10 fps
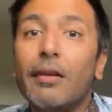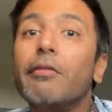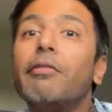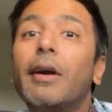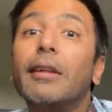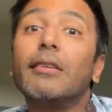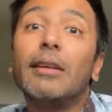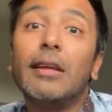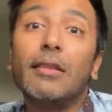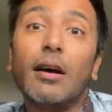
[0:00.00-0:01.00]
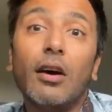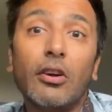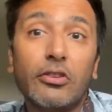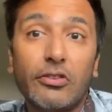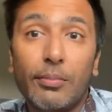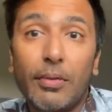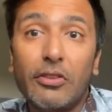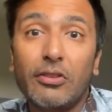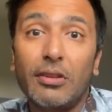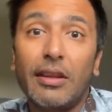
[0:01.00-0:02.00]
Finally, the heart is a
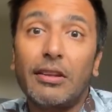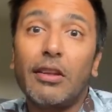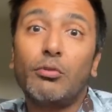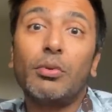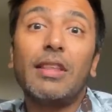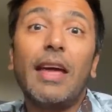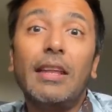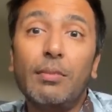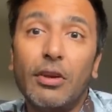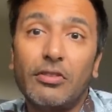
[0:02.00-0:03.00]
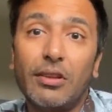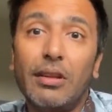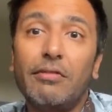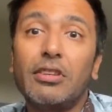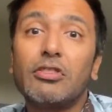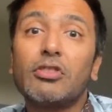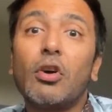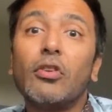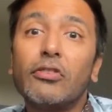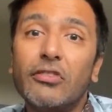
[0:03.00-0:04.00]
muscle, and as with any muscle, if it is
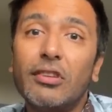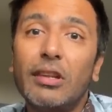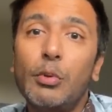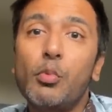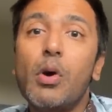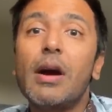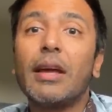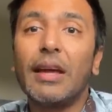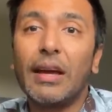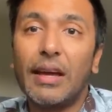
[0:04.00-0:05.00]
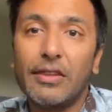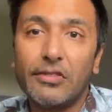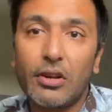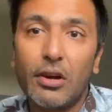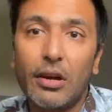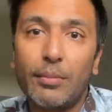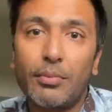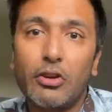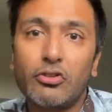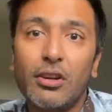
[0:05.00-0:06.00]
constantly working against a higher
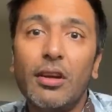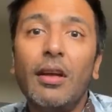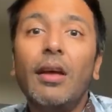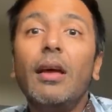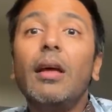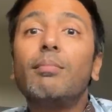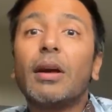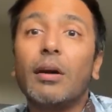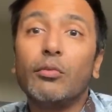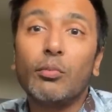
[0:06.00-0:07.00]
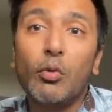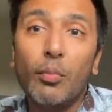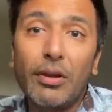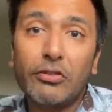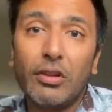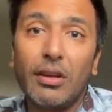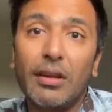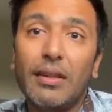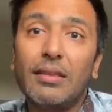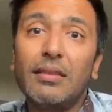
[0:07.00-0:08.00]
pressure, it becomes more muscular,
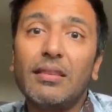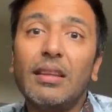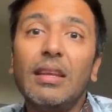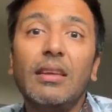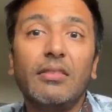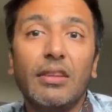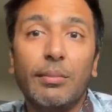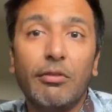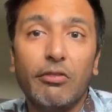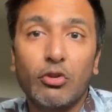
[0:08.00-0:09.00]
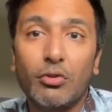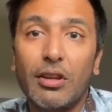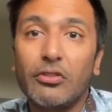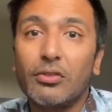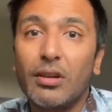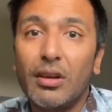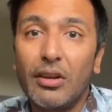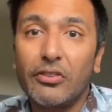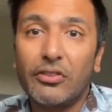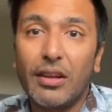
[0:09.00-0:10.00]
and this can easily be visualized on a
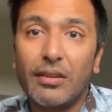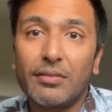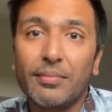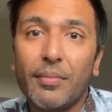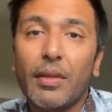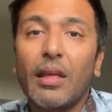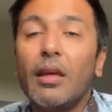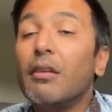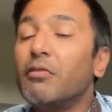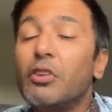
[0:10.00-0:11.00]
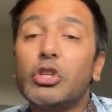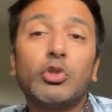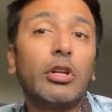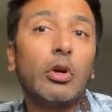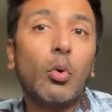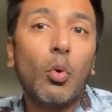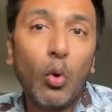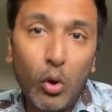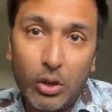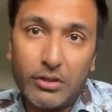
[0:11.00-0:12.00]
heart scan. Virtually
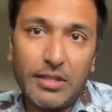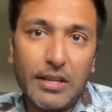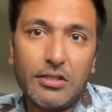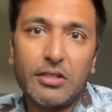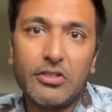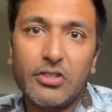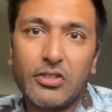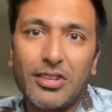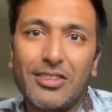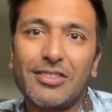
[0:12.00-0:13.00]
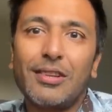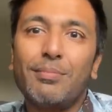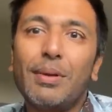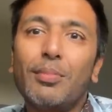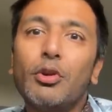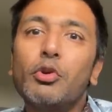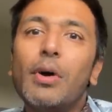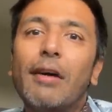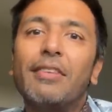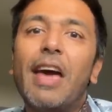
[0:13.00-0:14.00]
all data suggests that people who
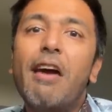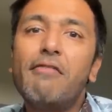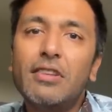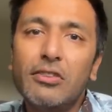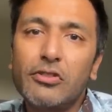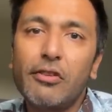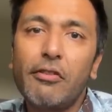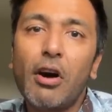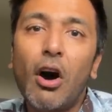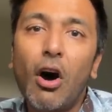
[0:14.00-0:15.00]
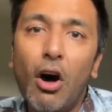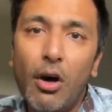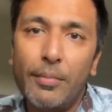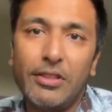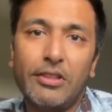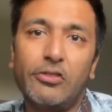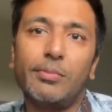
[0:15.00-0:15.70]
have evidence of harm in this